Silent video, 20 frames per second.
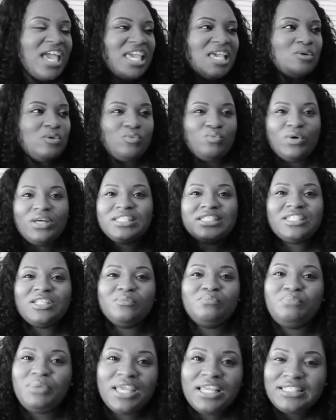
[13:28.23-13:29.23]
it wasn't
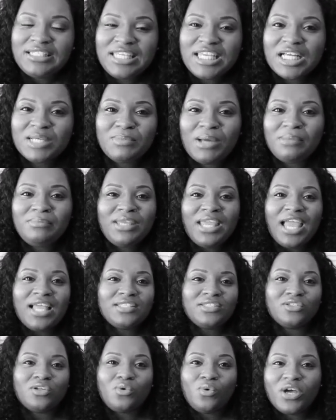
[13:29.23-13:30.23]
a big deal by me
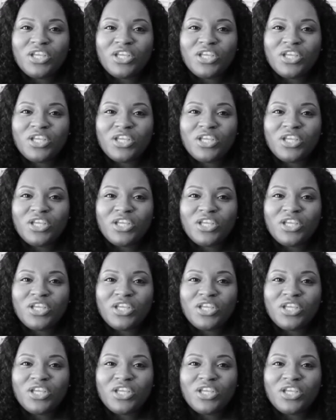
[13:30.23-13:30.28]
asking a